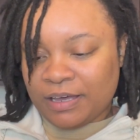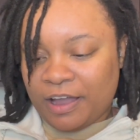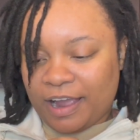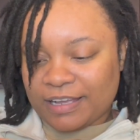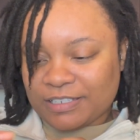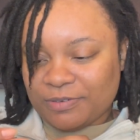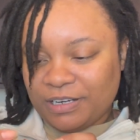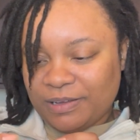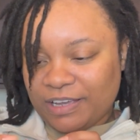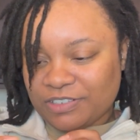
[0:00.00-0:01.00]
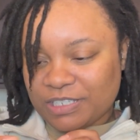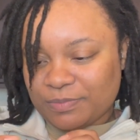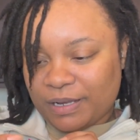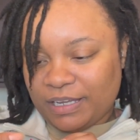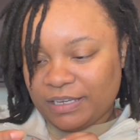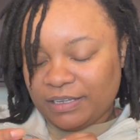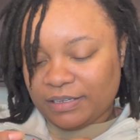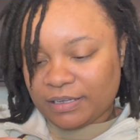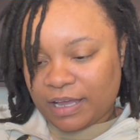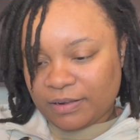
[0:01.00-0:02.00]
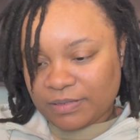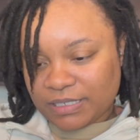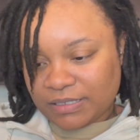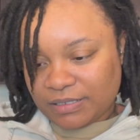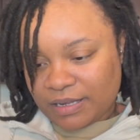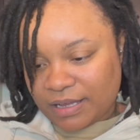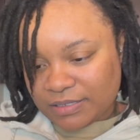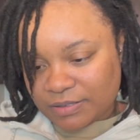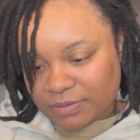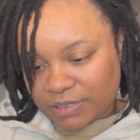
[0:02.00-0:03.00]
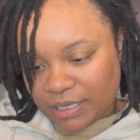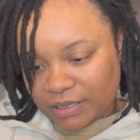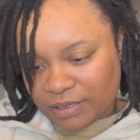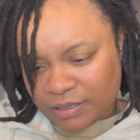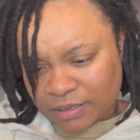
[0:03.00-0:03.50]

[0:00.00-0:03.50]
All right, so where do you actually spray it? I don't see the nozzle thing.